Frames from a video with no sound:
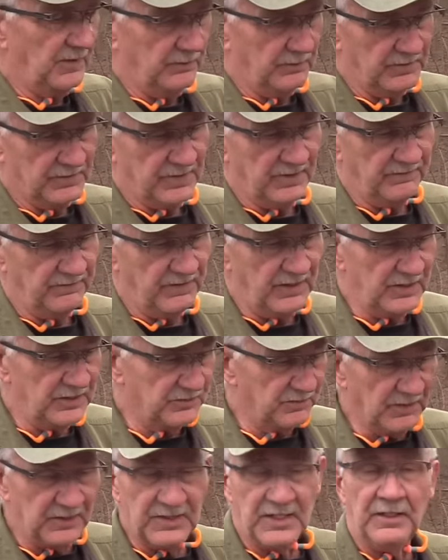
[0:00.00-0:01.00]
it was of
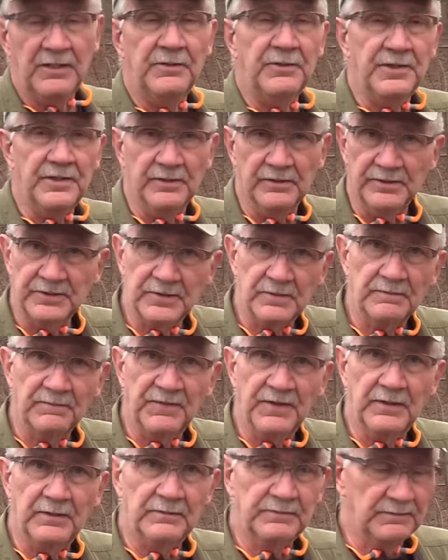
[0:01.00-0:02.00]
these materials,
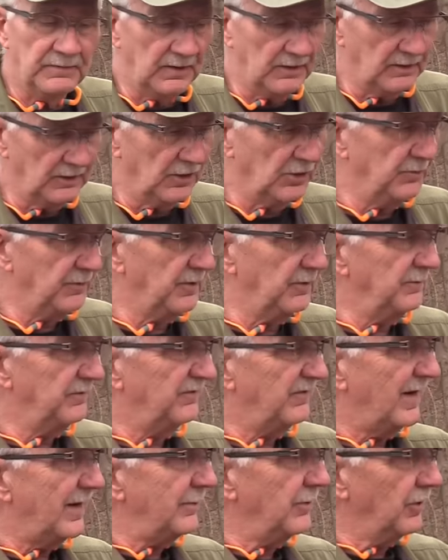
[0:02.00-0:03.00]
you know, aluminum,
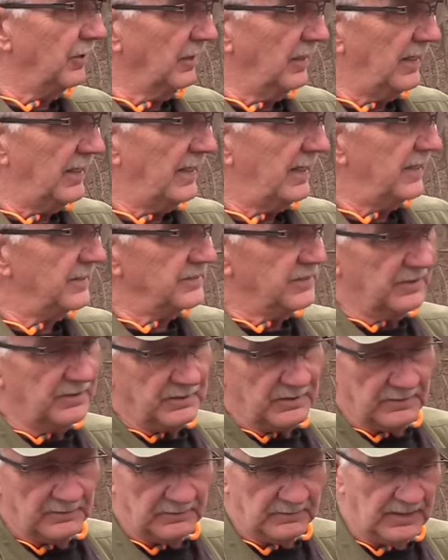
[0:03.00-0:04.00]
fiberglass, and
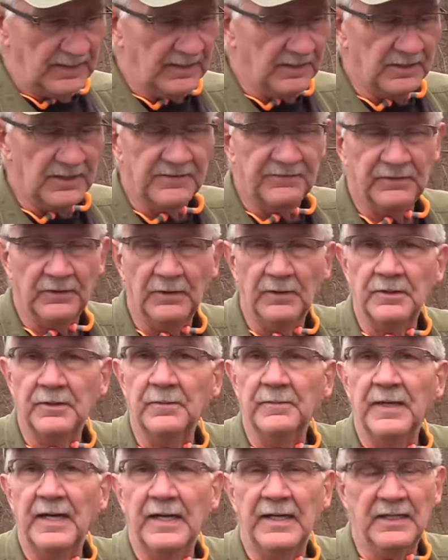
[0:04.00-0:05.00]
it had a different look
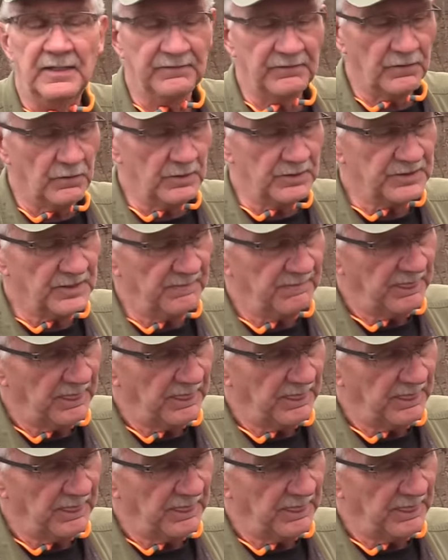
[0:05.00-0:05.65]
about it, of course,